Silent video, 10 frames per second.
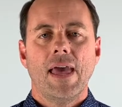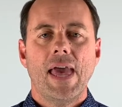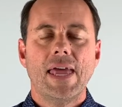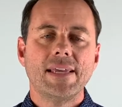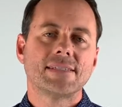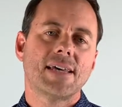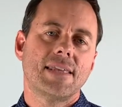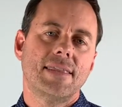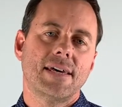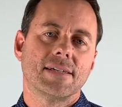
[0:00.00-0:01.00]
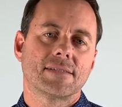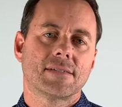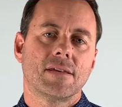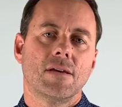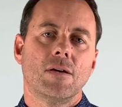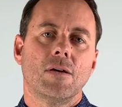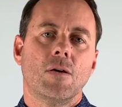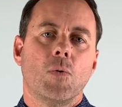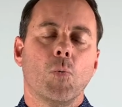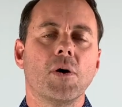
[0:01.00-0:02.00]
And he said this,
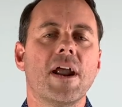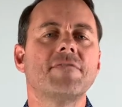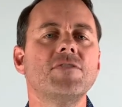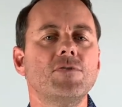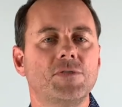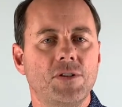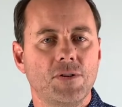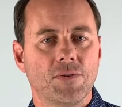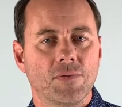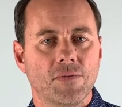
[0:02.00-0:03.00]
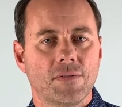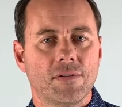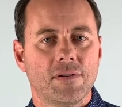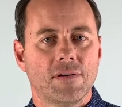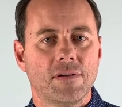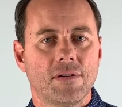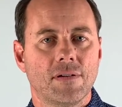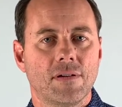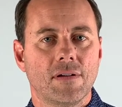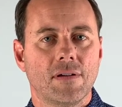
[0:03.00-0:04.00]
whatever you do,
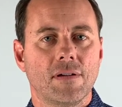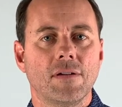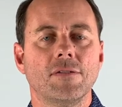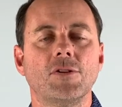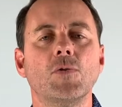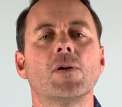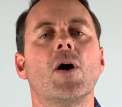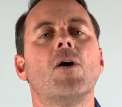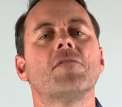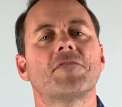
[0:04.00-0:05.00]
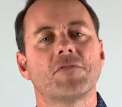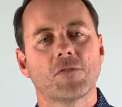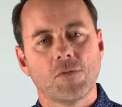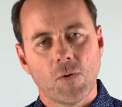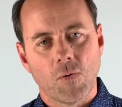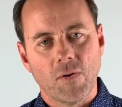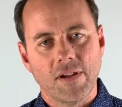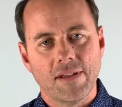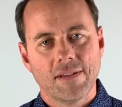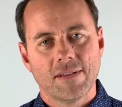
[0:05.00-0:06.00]
do it all for the
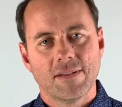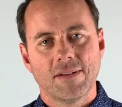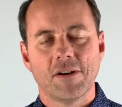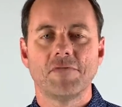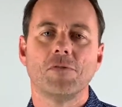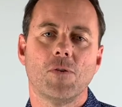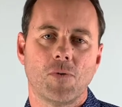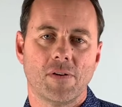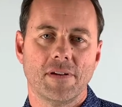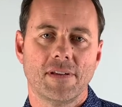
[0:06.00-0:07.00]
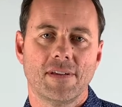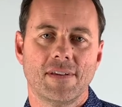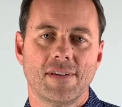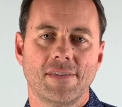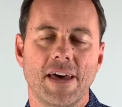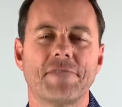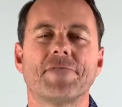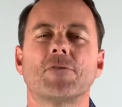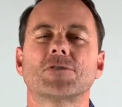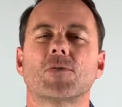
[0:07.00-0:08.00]
glory of the Lord. That
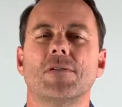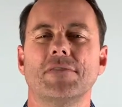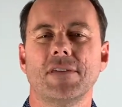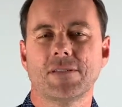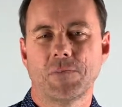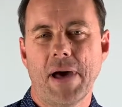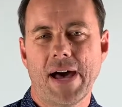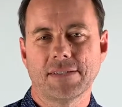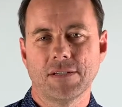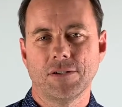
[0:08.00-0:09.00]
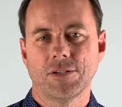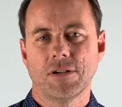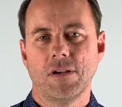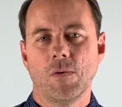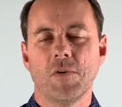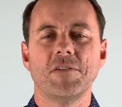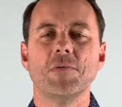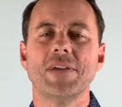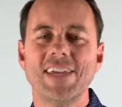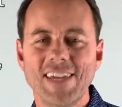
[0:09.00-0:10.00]
First Corinthians passage. Whether you
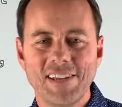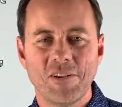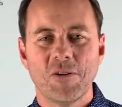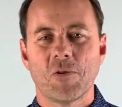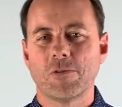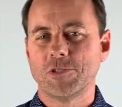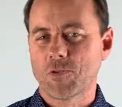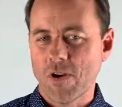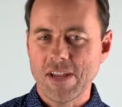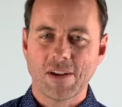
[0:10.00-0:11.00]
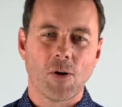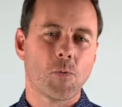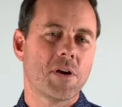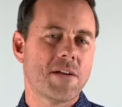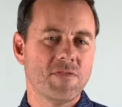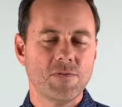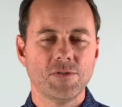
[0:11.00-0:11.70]
eat or drink or whatever you